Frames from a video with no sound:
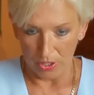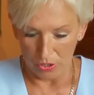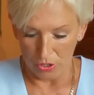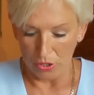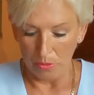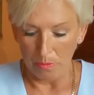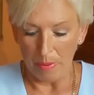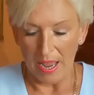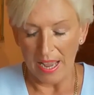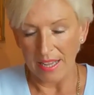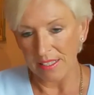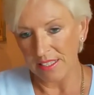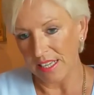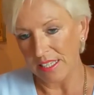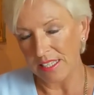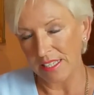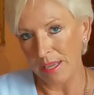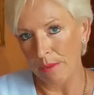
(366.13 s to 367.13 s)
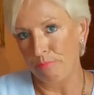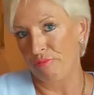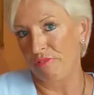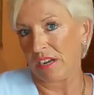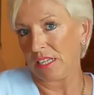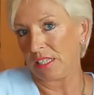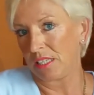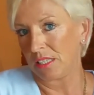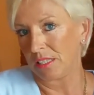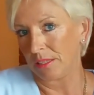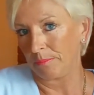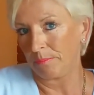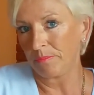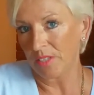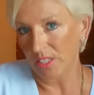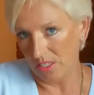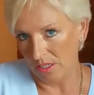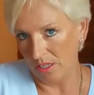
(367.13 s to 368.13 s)
the two pairs, they separated
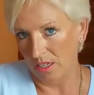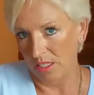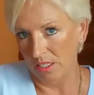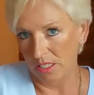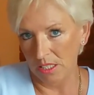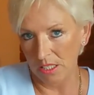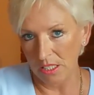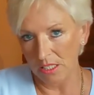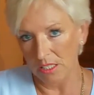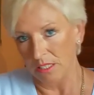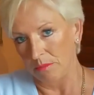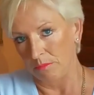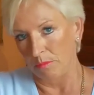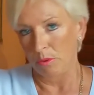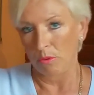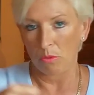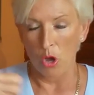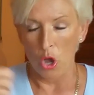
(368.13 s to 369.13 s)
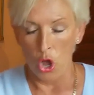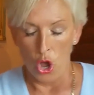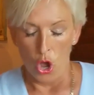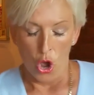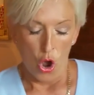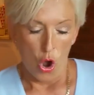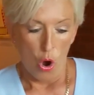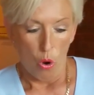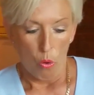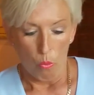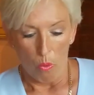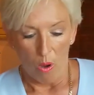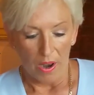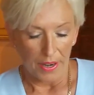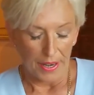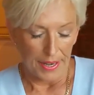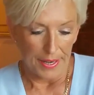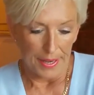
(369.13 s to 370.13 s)
them, the scientists, and put
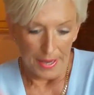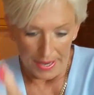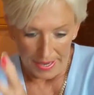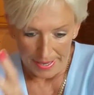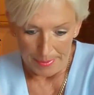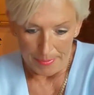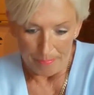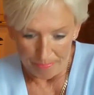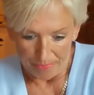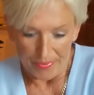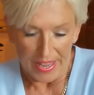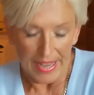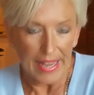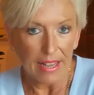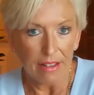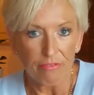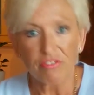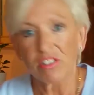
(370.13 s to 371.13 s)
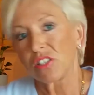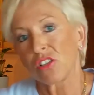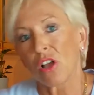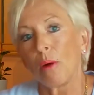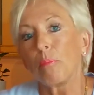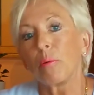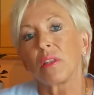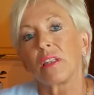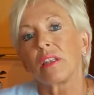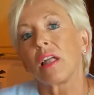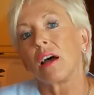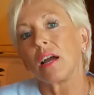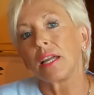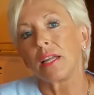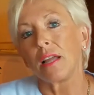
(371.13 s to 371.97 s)
one here, for example, and